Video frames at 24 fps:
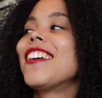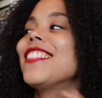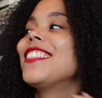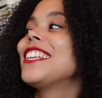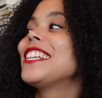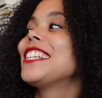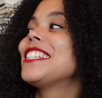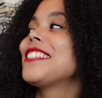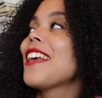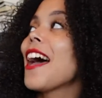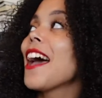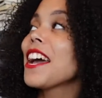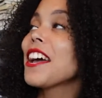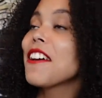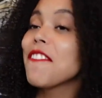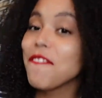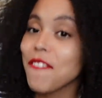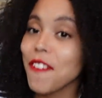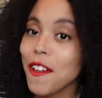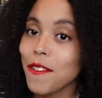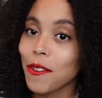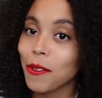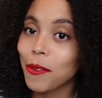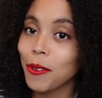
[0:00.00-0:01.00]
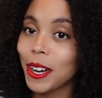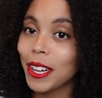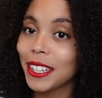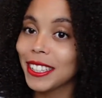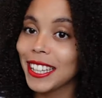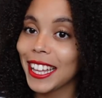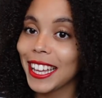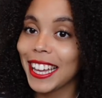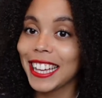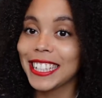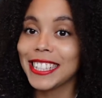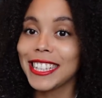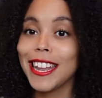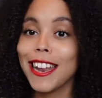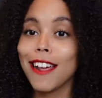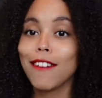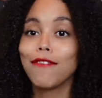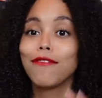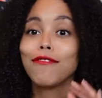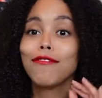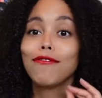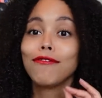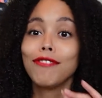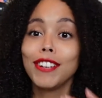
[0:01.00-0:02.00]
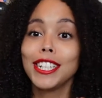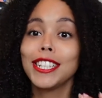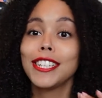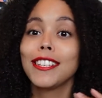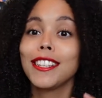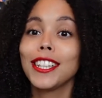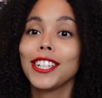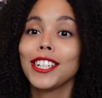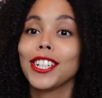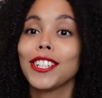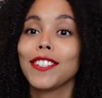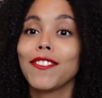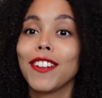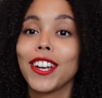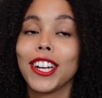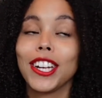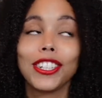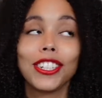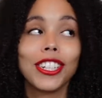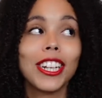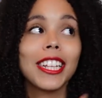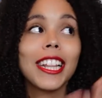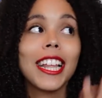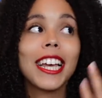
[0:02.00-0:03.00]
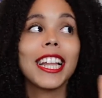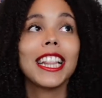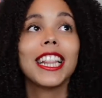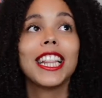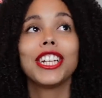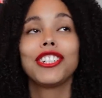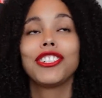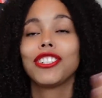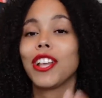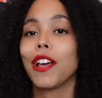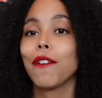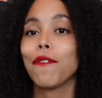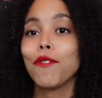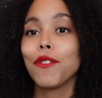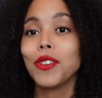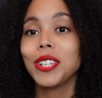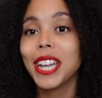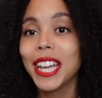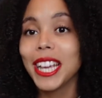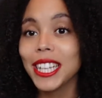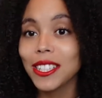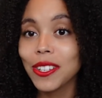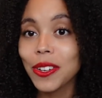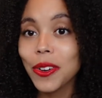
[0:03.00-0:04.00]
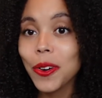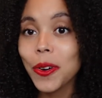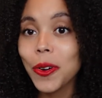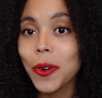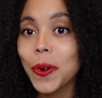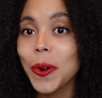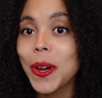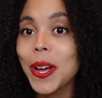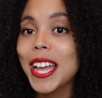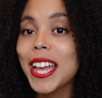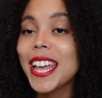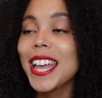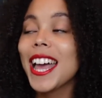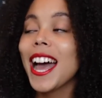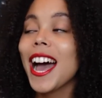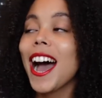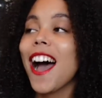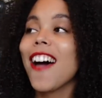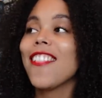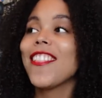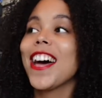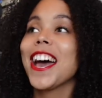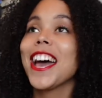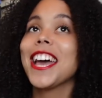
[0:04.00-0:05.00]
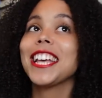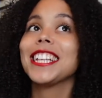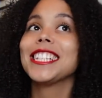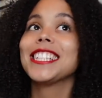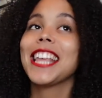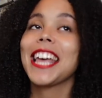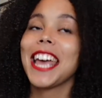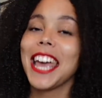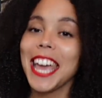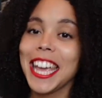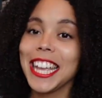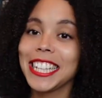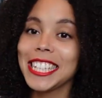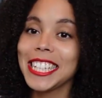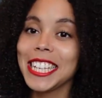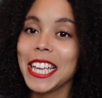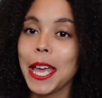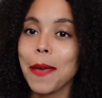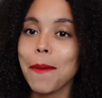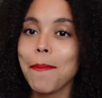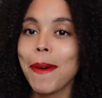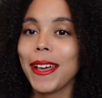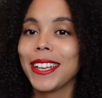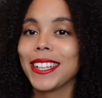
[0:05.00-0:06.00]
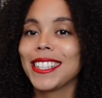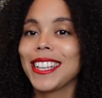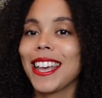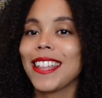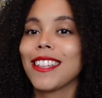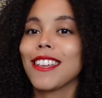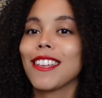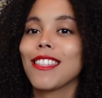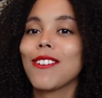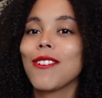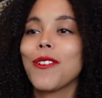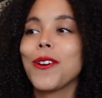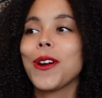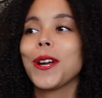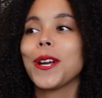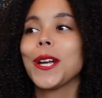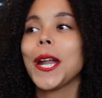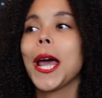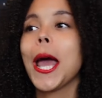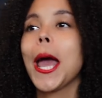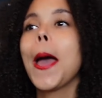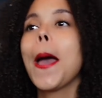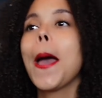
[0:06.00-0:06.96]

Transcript: The second favourite one, like I said, I've recently just finished it, like literally a few days ago, and that is The Hating Game by Sally Thorne.